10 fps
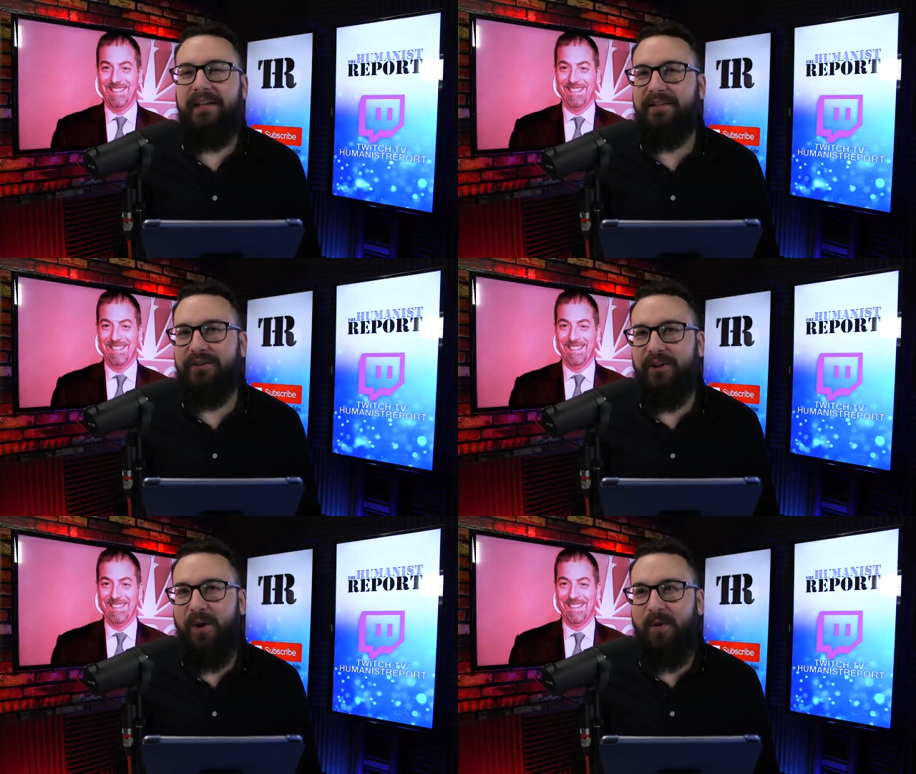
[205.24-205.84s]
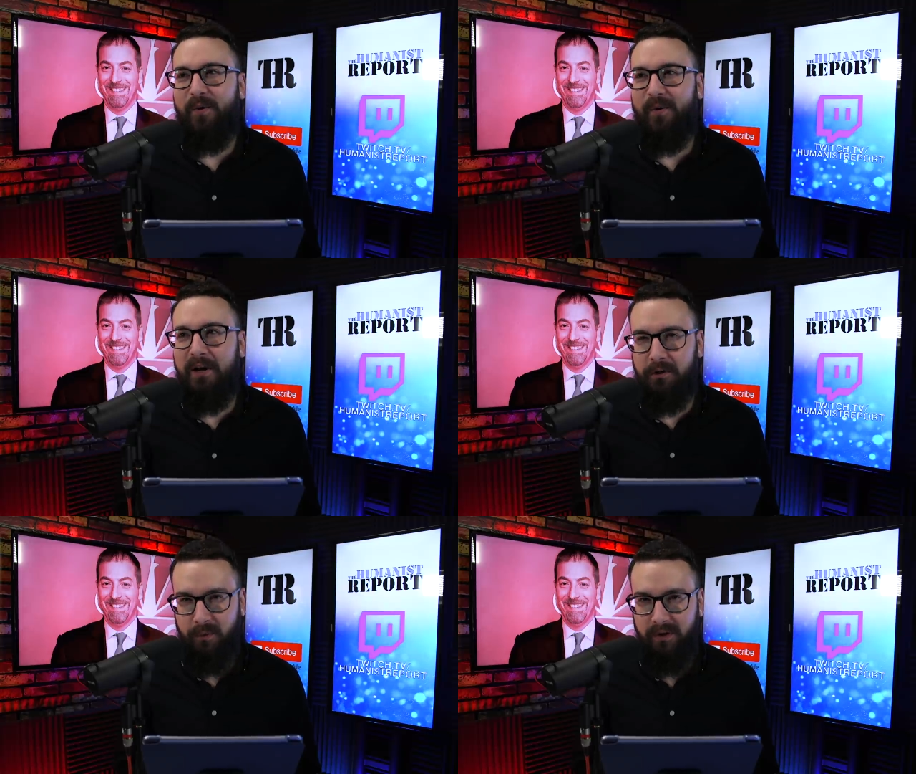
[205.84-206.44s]
Speaker 1: It's so
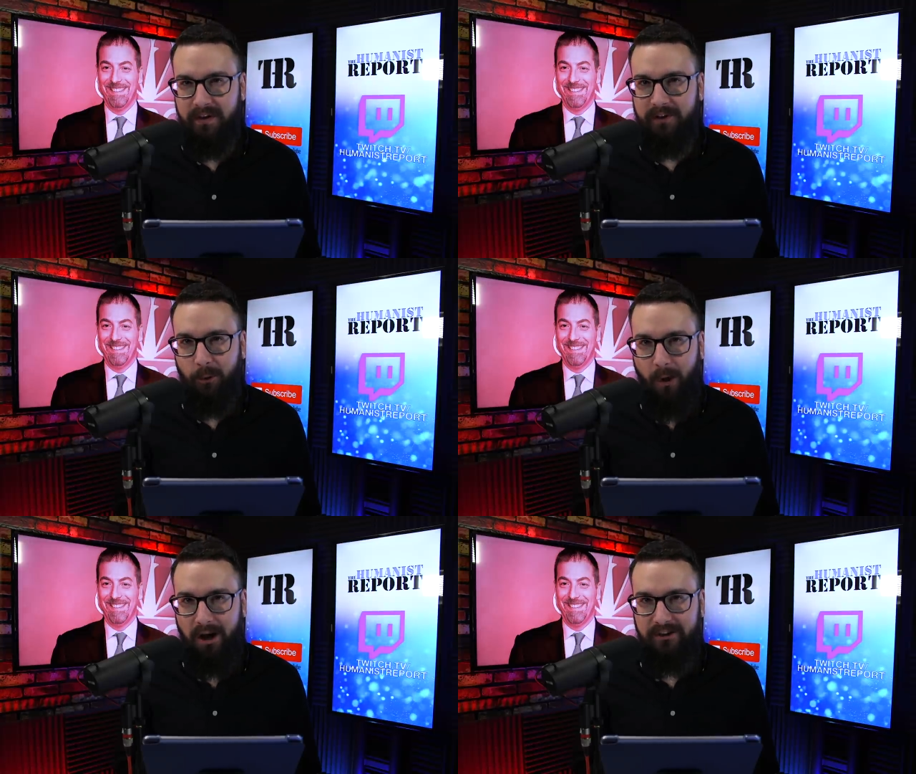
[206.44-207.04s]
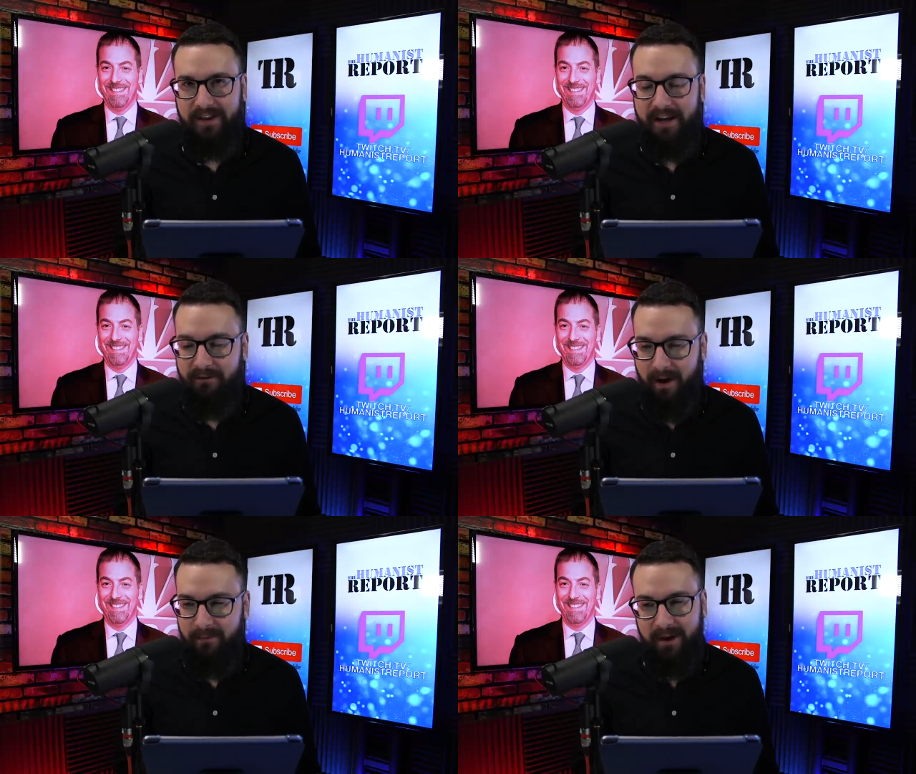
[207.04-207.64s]
cringeworthy to watch that,
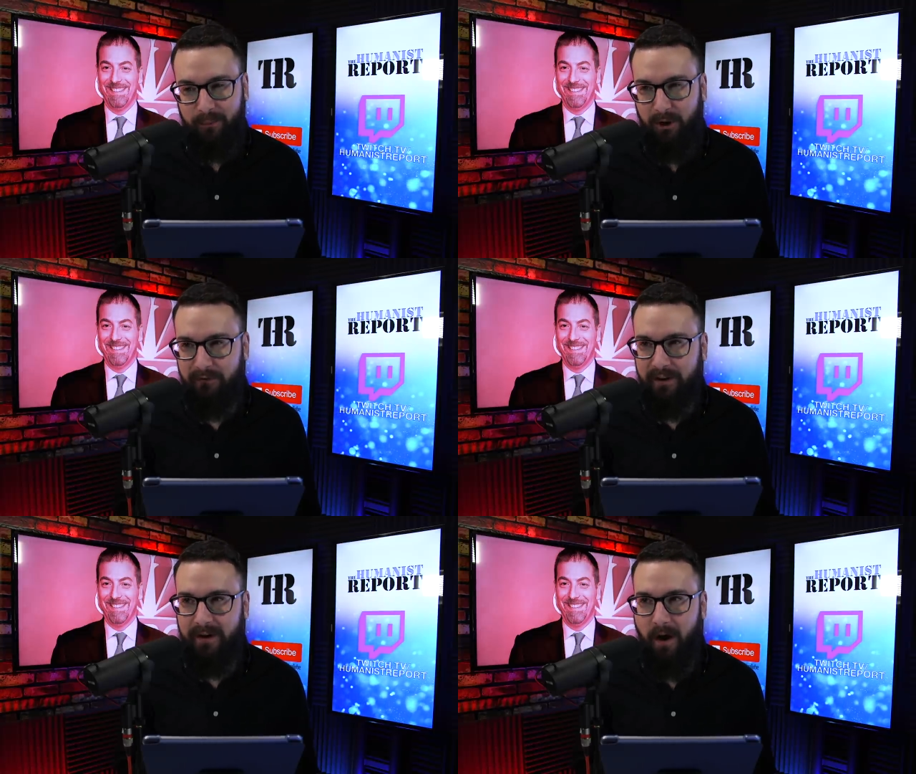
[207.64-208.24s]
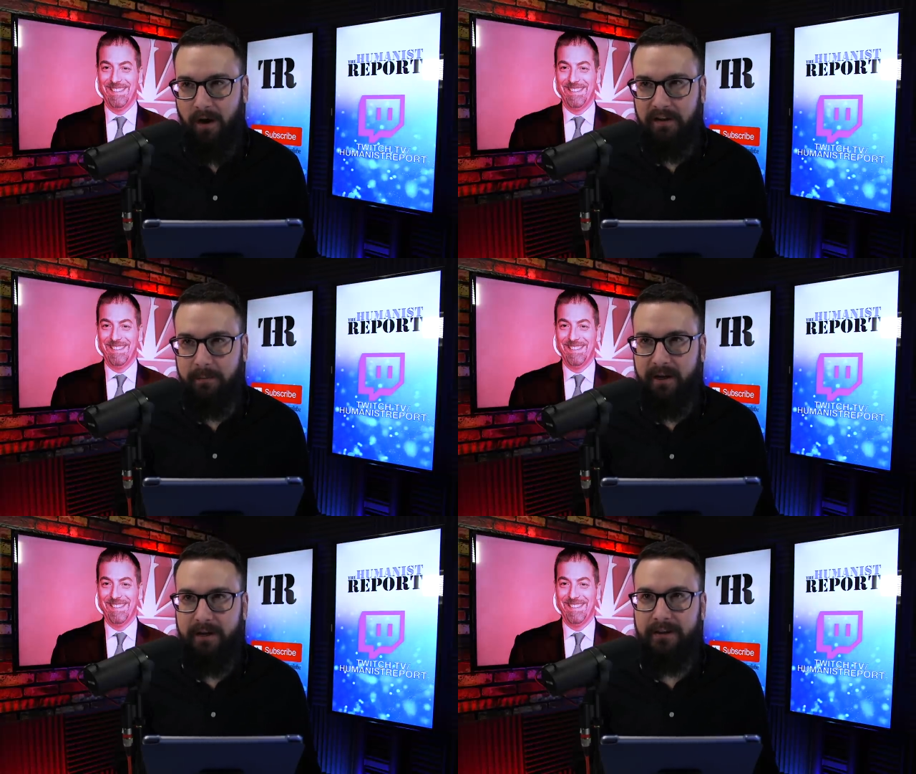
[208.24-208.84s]
if I'm being perfectly
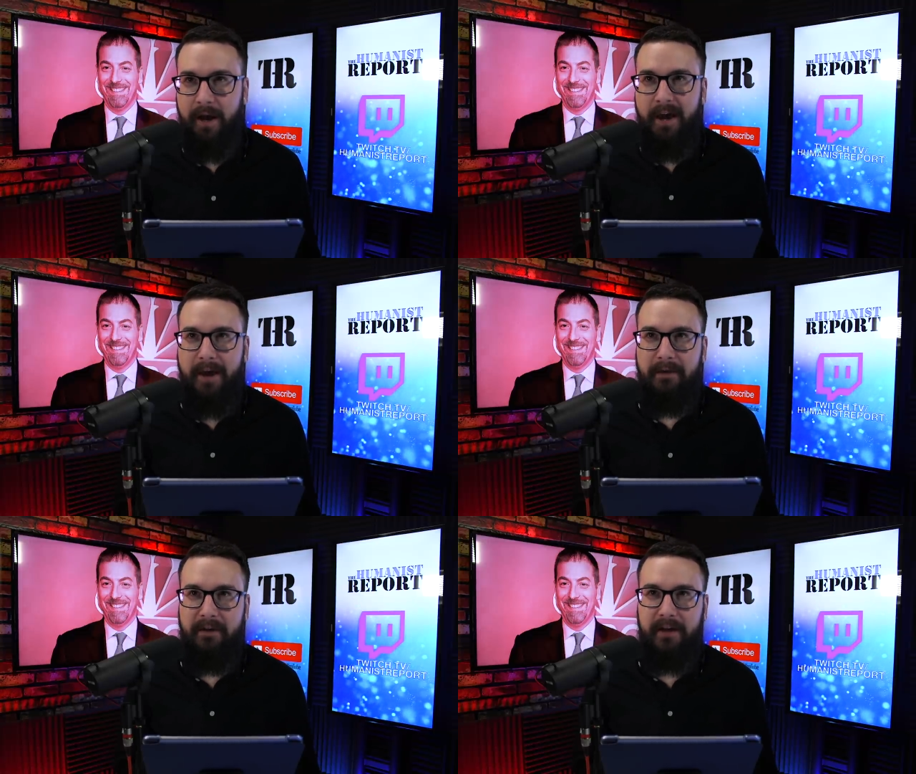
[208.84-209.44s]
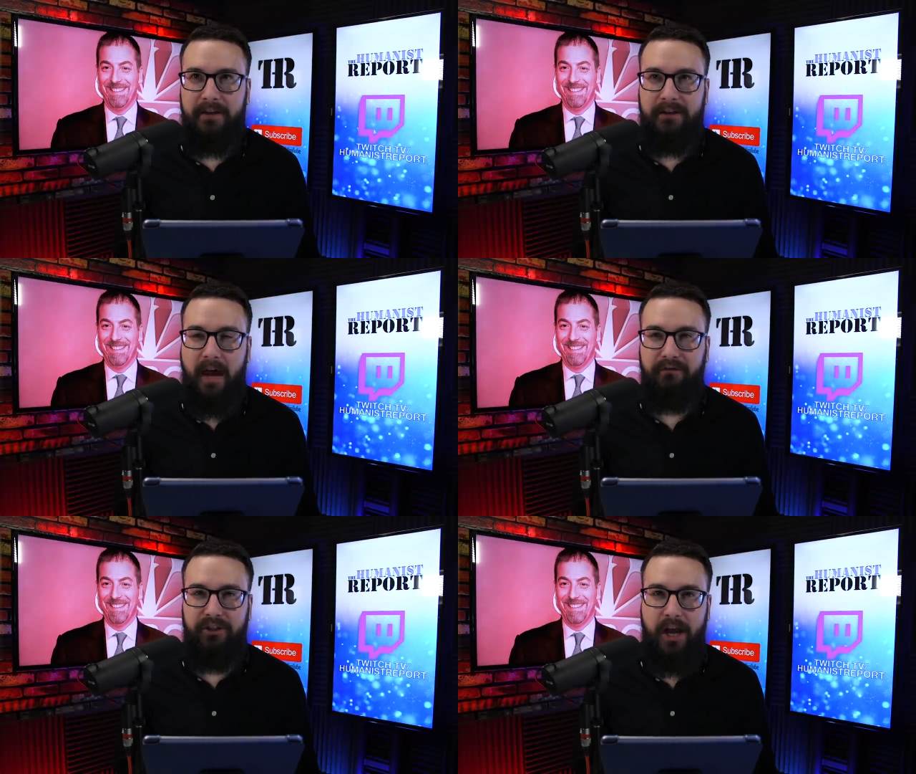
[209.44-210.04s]
honest, because things
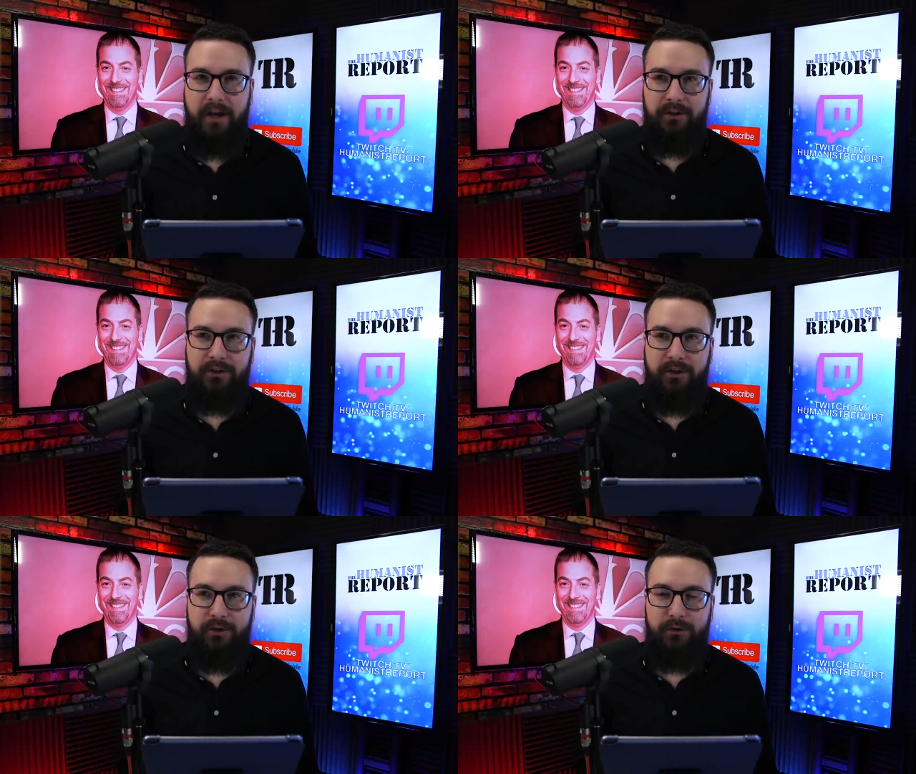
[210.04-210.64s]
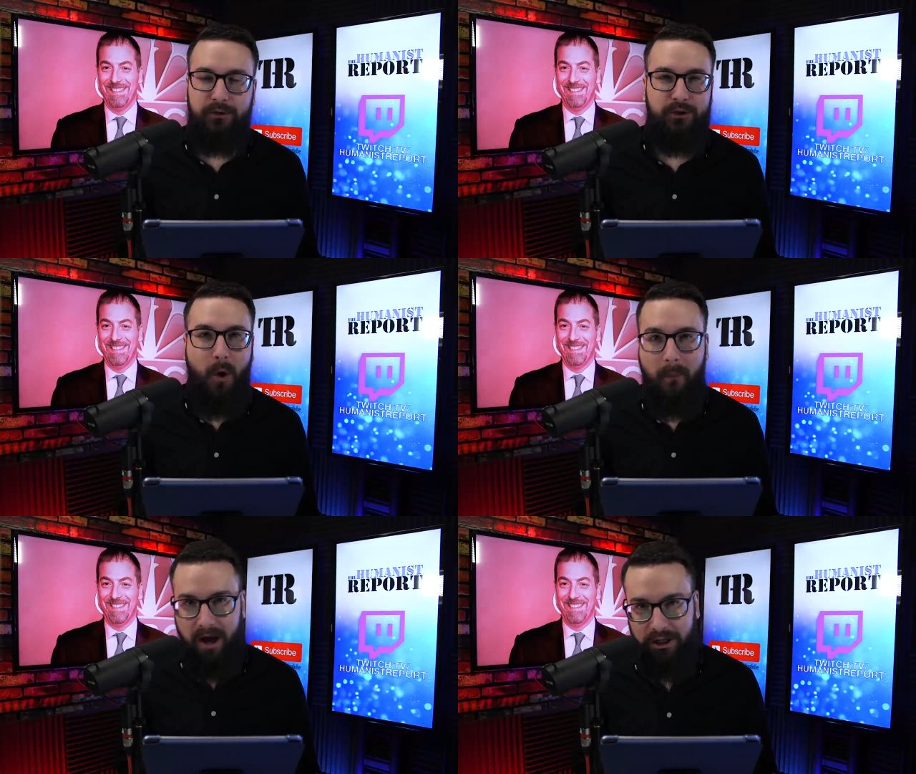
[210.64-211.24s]
have changed
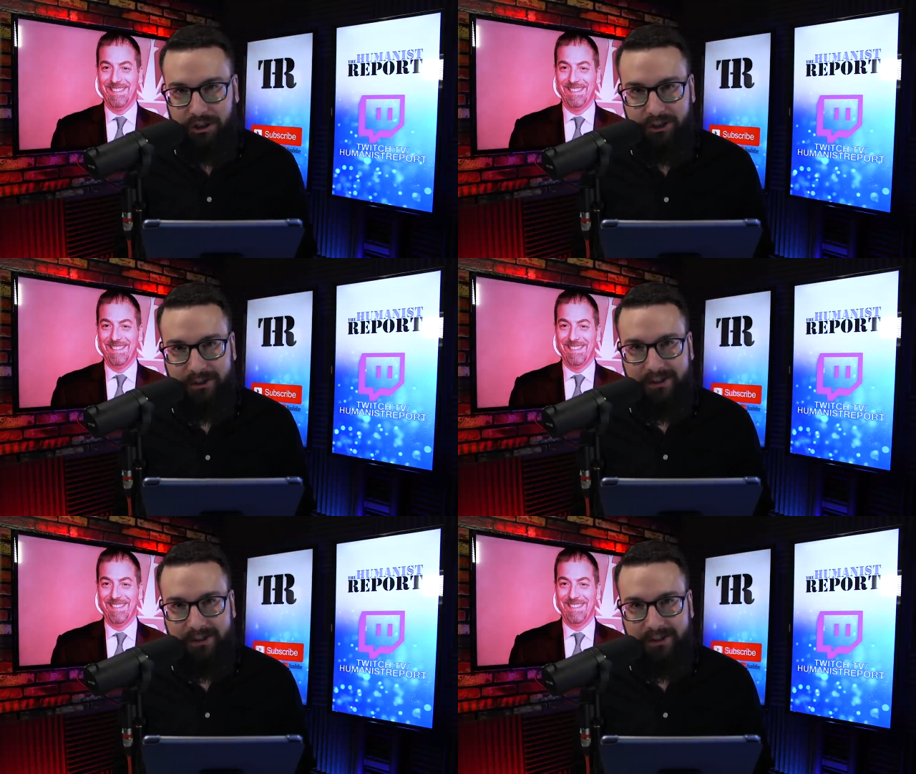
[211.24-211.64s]
so much